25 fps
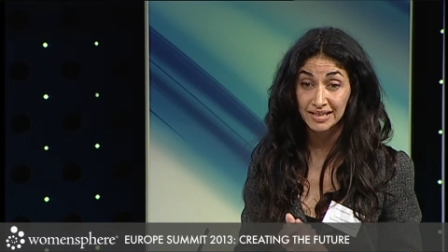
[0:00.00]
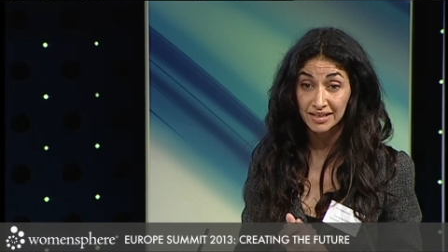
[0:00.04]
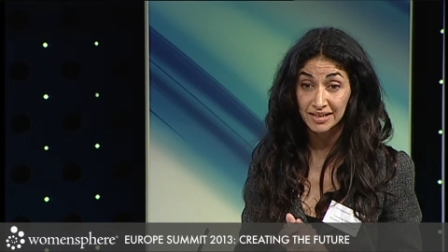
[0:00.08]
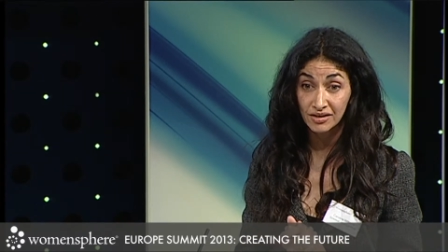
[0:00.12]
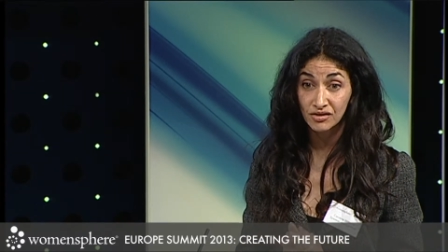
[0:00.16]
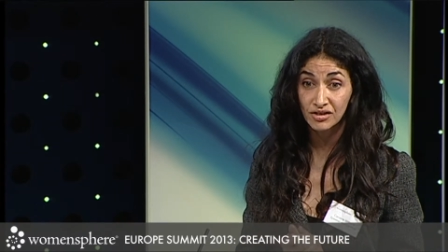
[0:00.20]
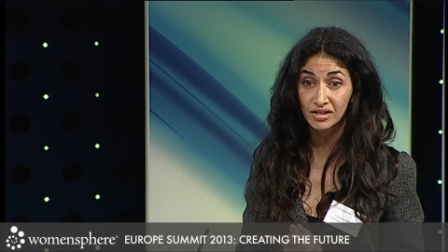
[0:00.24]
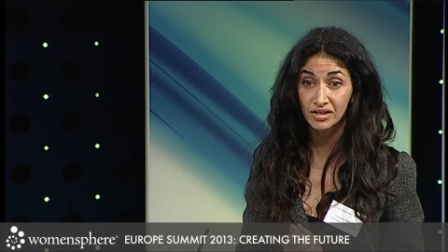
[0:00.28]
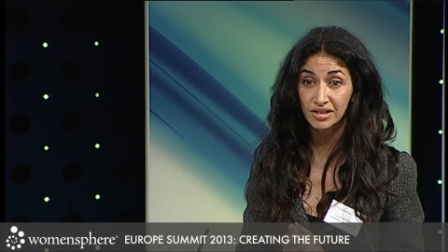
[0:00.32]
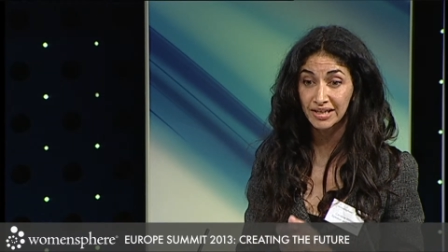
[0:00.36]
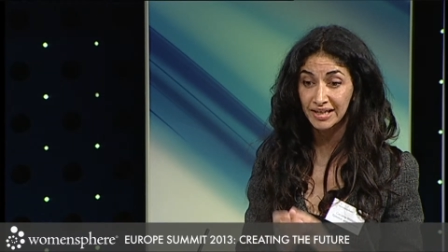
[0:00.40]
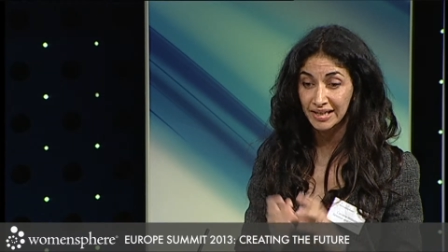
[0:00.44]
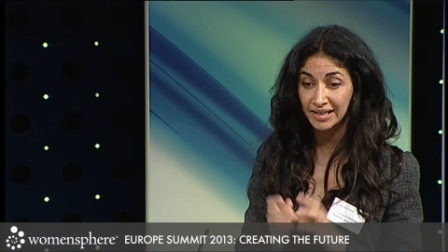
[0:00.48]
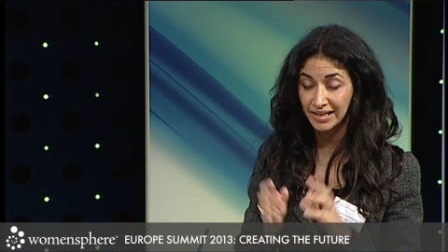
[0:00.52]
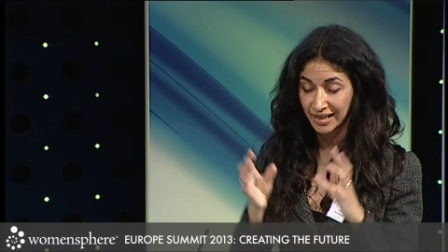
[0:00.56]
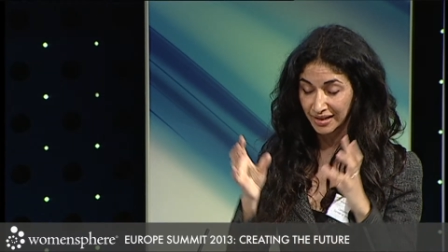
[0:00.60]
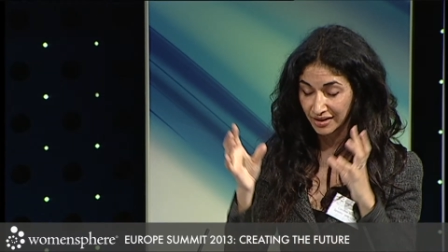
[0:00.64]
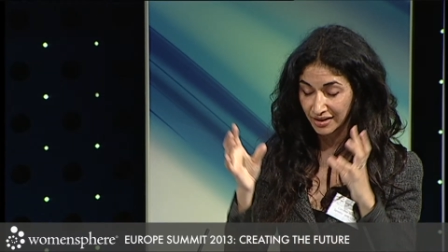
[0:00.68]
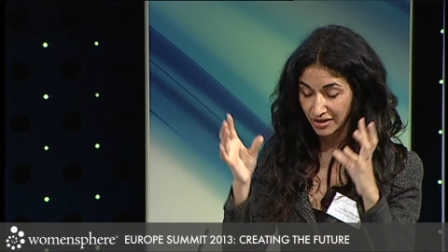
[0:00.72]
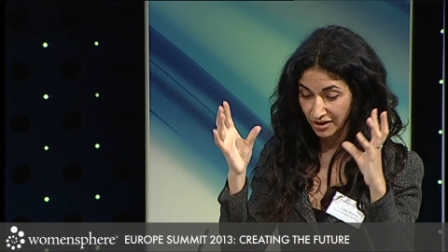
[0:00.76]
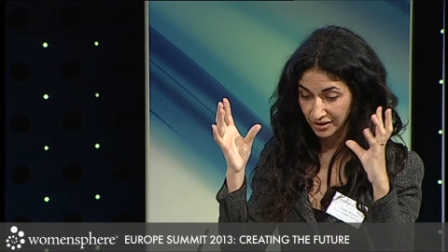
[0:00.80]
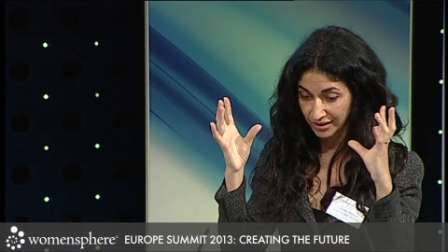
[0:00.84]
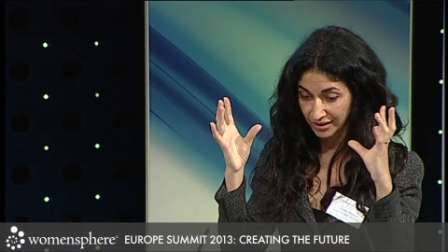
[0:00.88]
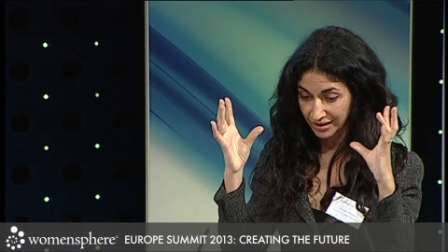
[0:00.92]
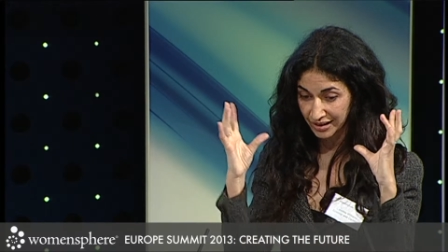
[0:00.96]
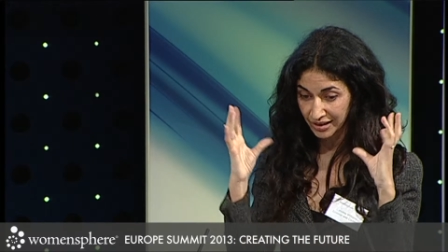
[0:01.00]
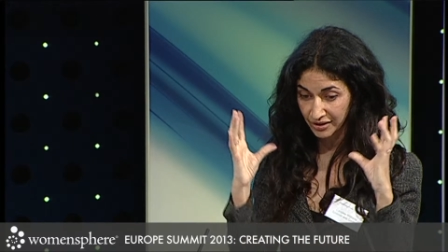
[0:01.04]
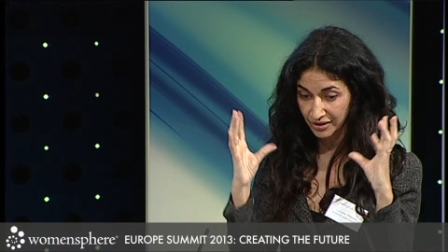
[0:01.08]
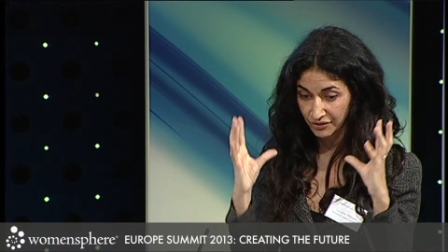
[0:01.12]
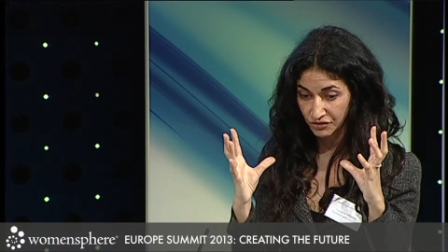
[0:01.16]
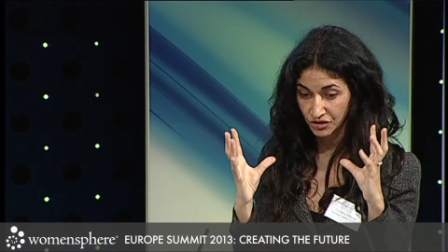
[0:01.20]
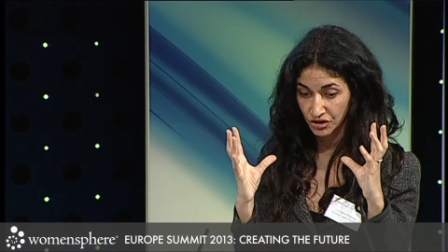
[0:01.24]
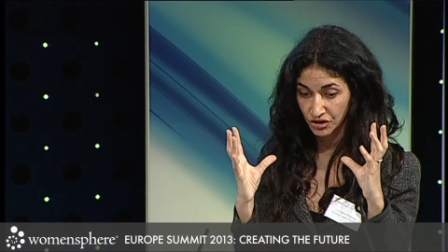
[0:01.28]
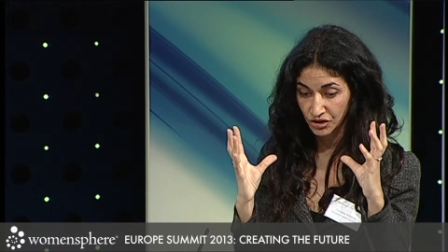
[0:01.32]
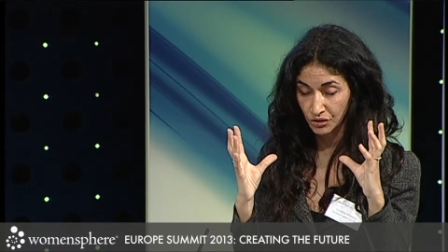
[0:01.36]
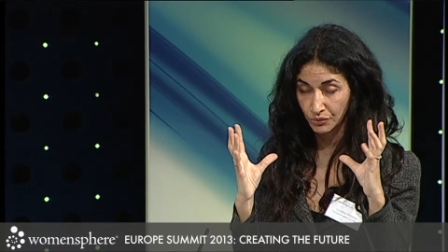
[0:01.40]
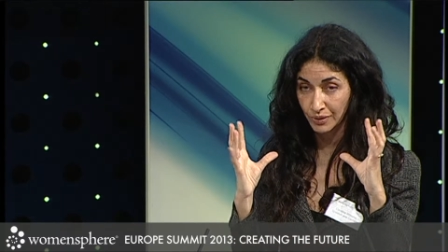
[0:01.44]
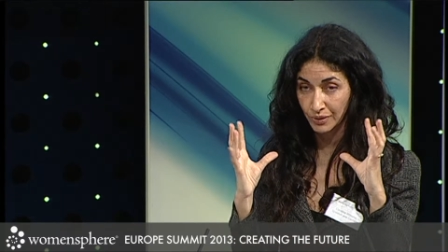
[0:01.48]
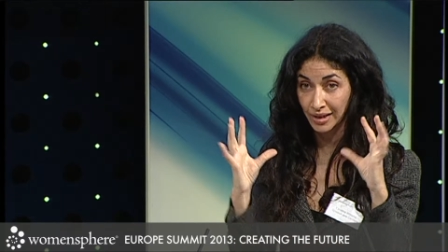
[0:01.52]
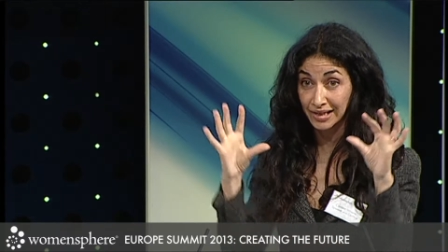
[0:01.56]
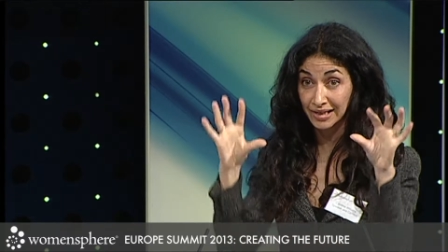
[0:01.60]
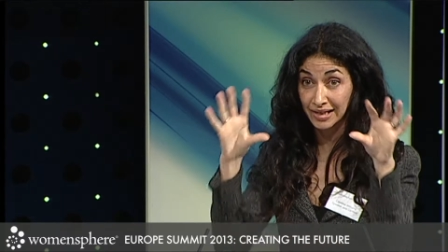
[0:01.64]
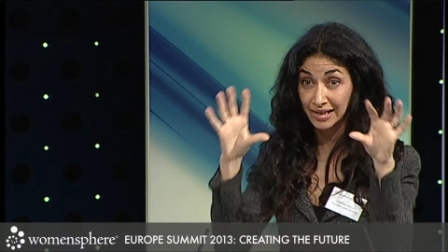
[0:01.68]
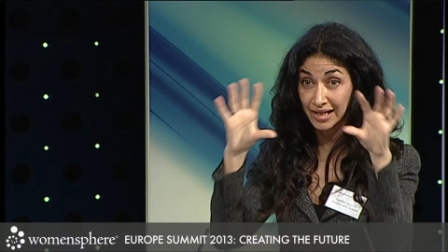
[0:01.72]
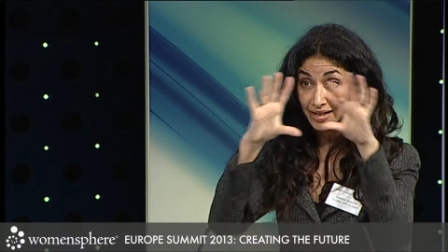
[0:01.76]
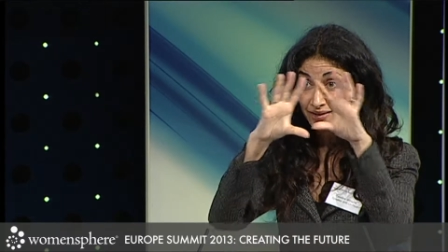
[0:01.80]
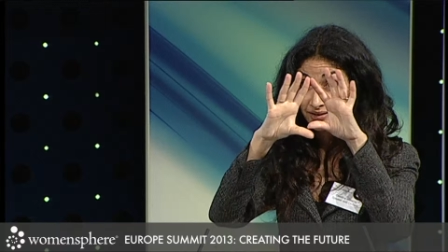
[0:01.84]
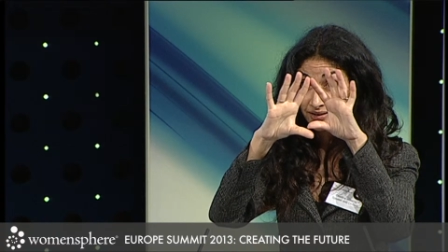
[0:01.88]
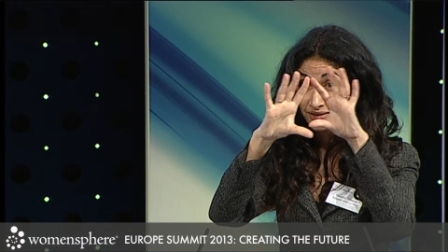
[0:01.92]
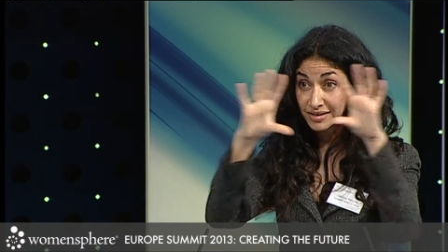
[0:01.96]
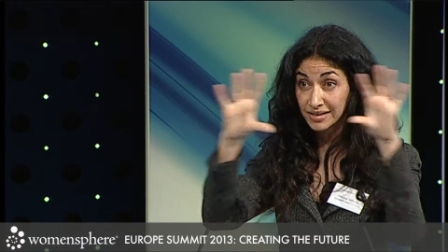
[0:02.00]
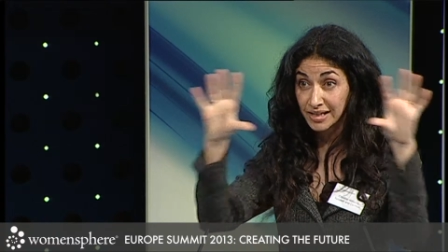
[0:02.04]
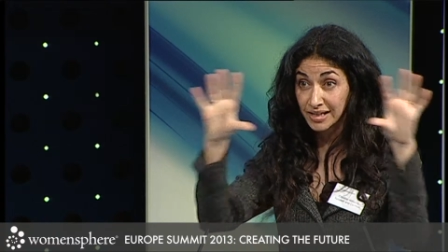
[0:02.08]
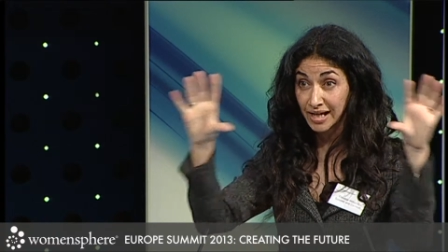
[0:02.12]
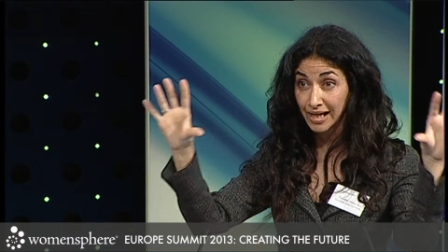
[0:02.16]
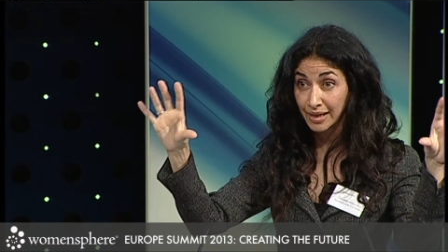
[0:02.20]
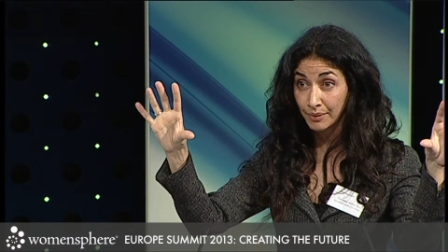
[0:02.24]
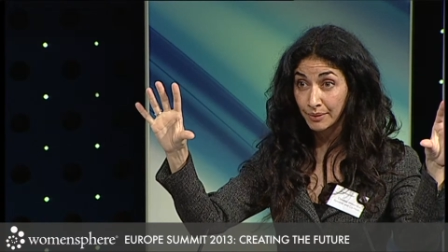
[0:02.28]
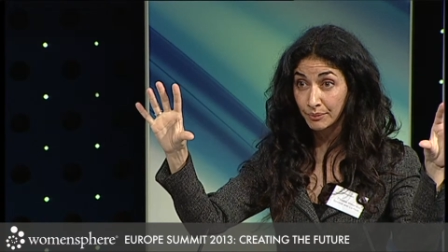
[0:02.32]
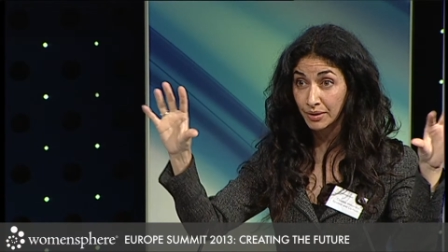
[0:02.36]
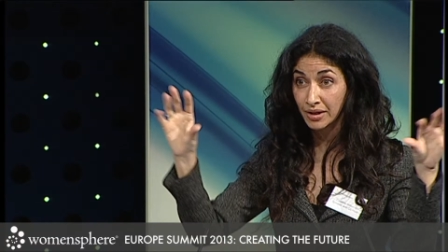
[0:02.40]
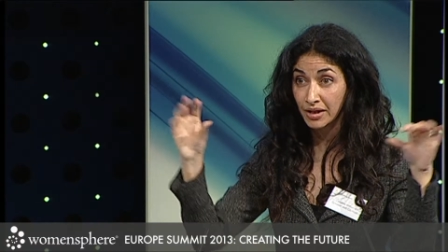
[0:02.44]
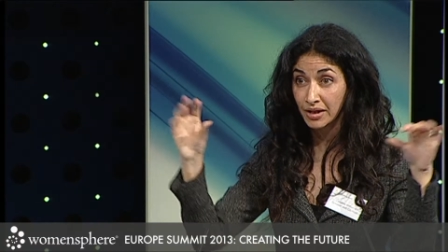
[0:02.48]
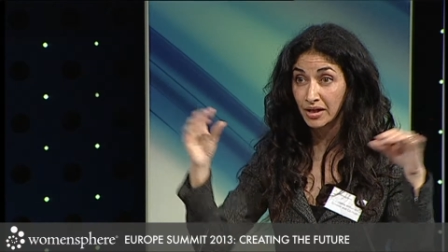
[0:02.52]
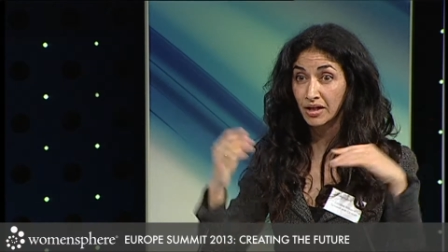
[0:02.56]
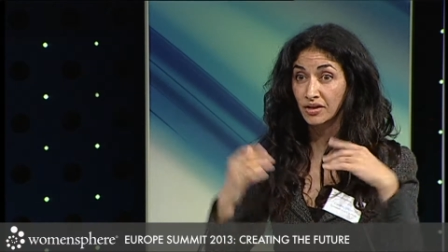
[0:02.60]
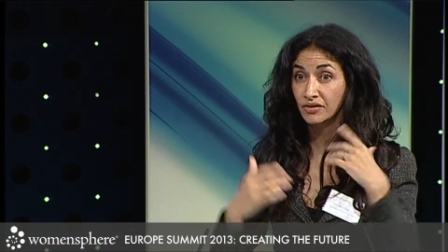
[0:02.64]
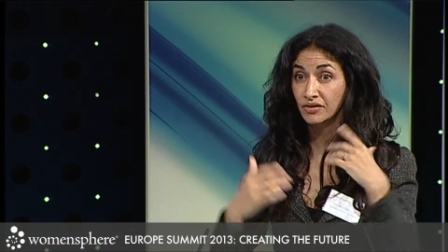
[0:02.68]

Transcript: Literally, it kind of gives you a landscape